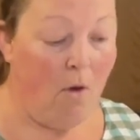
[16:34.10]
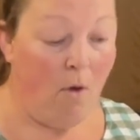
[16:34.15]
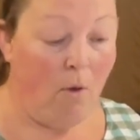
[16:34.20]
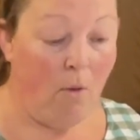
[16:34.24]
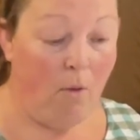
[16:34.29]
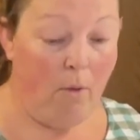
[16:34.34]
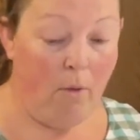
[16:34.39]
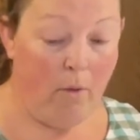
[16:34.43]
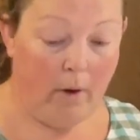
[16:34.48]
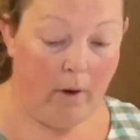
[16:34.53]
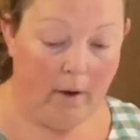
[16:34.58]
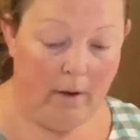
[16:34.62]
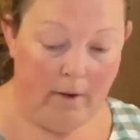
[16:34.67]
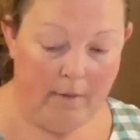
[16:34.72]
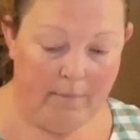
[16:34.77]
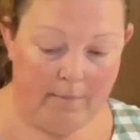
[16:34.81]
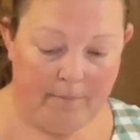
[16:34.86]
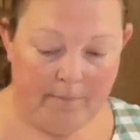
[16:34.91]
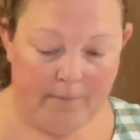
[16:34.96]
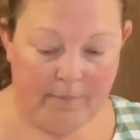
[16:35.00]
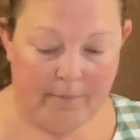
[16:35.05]
Or
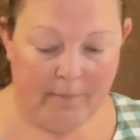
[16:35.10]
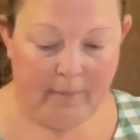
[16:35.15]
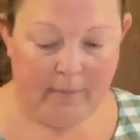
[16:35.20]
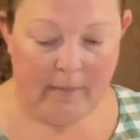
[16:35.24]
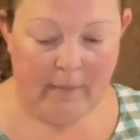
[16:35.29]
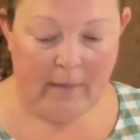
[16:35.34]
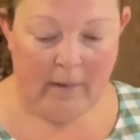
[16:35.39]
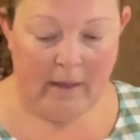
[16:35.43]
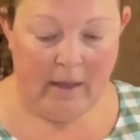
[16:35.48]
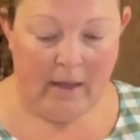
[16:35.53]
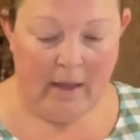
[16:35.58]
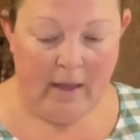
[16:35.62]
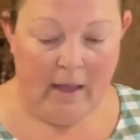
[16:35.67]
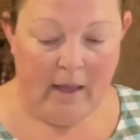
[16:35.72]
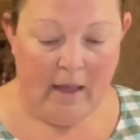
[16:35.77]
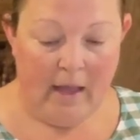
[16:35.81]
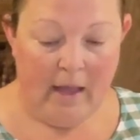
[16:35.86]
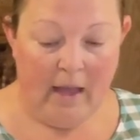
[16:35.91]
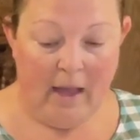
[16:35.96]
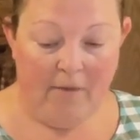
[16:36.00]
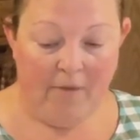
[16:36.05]

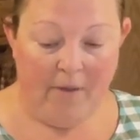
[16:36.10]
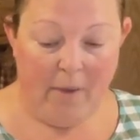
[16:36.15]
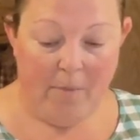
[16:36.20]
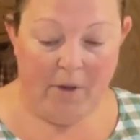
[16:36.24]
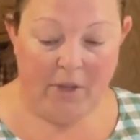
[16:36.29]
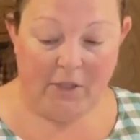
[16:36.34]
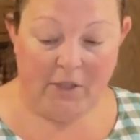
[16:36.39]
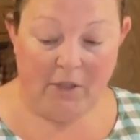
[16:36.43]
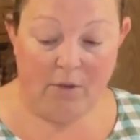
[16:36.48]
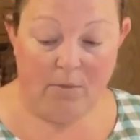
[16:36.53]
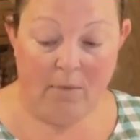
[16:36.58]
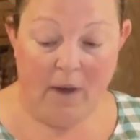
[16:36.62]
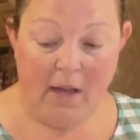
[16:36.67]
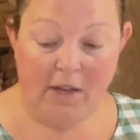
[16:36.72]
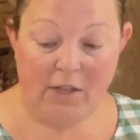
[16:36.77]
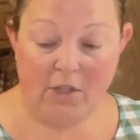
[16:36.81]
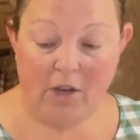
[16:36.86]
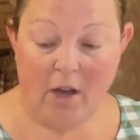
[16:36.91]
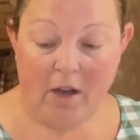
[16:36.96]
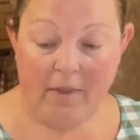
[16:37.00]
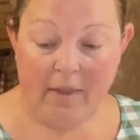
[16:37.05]
if I put too
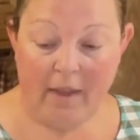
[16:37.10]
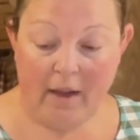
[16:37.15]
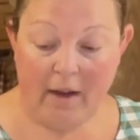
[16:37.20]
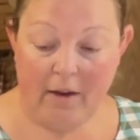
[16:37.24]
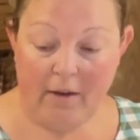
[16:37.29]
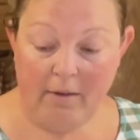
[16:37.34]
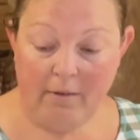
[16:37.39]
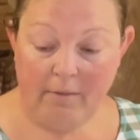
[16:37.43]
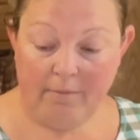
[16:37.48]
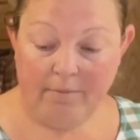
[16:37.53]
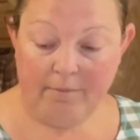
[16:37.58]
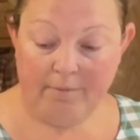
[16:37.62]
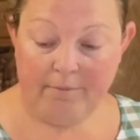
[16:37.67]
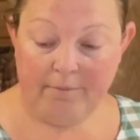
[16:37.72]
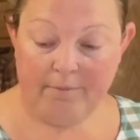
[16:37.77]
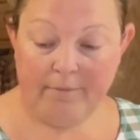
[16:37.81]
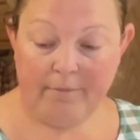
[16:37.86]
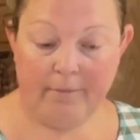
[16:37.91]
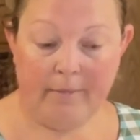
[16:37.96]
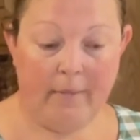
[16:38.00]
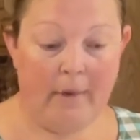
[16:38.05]
much on there,
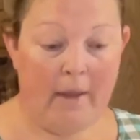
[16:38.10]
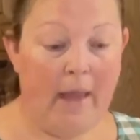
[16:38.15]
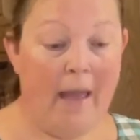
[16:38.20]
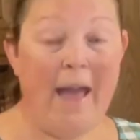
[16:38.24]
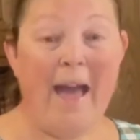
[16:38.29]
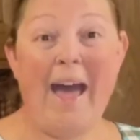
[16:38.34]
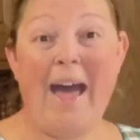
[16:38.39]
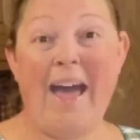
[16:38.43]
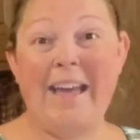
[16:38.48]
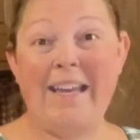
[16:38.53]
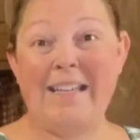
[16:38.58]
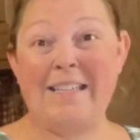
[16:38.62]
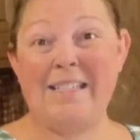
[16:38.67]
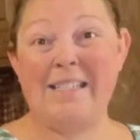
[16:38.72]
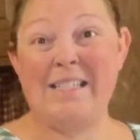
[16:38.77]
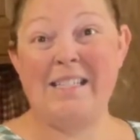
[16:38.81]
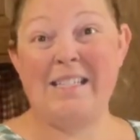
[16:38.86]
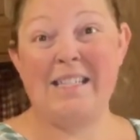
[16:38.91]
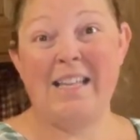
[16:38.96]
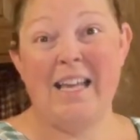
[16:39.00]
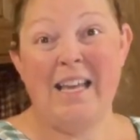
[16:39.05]
I
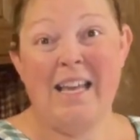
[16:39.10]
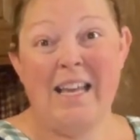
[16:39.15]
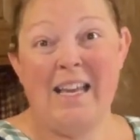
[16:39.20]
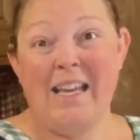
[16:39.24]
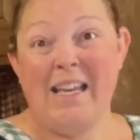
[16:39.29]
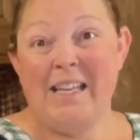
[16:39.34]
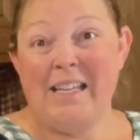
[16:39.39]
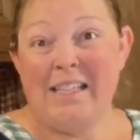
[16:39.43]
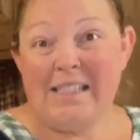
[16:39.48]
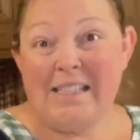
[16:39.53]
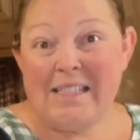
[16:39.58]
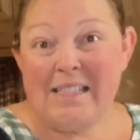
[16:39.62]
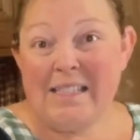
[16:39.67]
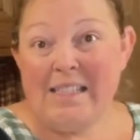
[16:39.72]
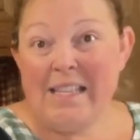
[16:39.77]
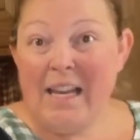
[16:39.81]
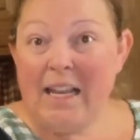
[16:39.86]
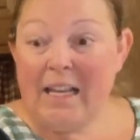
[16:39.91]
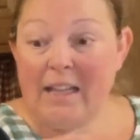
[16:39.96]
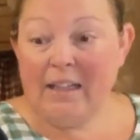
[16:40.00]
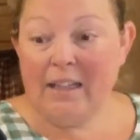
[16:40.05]
can
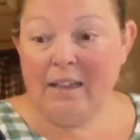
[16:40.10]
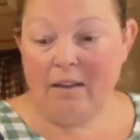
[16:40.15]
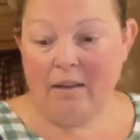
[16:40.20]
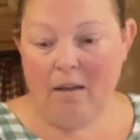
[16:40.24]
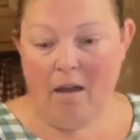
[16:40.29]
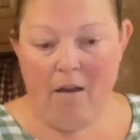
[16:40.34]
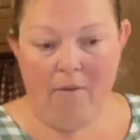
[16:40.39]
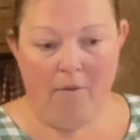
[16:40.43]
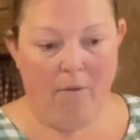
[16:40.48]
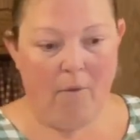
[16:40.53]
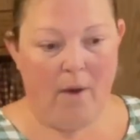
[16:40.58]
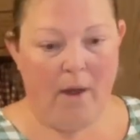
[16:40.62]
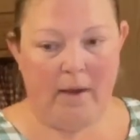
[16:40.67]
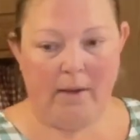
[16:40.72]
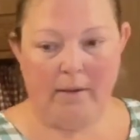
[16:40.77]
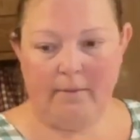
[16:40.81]
sneak a little off one.